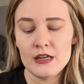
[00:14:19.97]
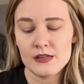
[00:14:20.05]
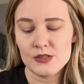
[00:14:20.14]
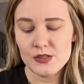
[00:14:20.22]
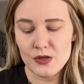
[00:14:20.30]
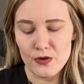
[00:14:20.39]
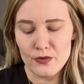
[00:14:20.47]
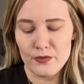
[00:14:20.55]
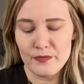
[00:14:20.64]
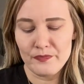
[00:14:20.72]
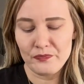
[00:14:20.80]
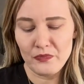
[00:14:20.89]
So
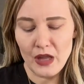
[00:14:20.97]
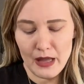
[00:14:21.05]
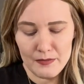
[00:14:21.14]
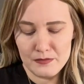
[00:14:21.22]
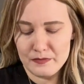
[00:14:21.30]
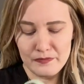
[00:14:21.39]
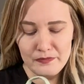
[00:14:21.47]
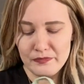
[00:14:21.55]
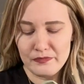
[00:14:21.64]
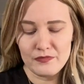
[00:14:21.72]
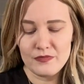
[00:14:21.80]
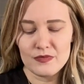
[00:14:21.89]
I'm
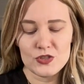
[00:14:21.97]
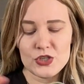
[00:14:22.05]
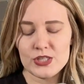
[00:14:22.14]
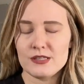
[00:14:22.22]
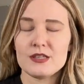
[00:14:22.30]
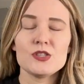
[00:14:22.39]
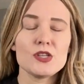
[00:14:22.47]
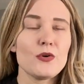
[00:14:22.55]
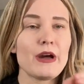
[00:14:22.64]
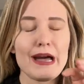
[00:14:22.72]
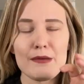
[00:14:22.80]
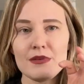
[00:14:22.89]
just so
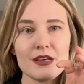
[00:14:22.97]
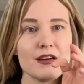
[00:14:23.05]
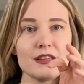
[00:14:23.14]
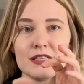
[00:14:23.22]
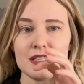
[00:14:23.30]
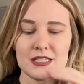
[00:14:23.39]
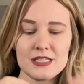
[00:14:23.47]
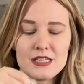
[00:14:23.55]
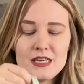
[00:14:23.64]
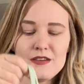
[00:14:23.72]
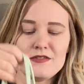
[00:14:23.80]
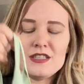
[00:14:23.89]
happy I got this as a
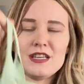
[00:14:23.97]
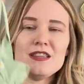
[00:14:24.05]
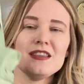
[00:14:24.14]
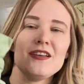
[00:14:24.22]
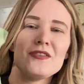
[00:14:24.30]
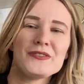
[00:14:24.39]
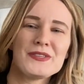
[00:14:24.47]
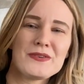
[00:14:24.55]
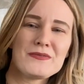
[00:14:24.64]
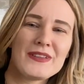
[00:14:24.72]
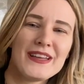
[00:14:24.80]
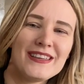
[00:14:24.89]
gift, and
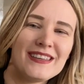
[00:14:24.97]
also like